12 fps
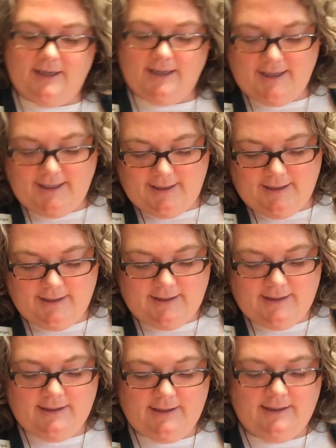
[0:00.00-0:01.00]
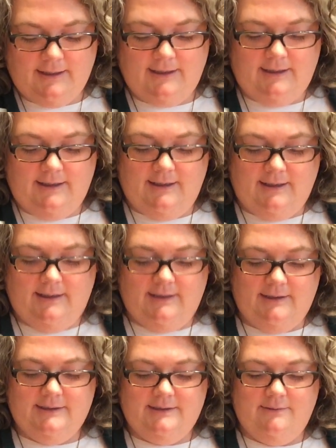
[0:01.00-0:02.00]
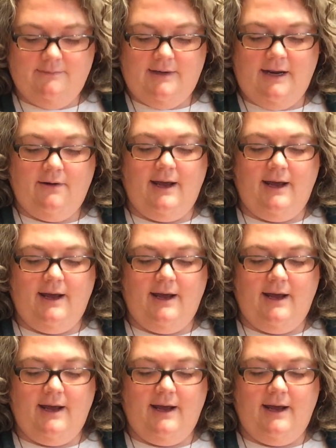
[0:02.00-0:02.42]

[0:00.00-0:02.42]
Okay. So now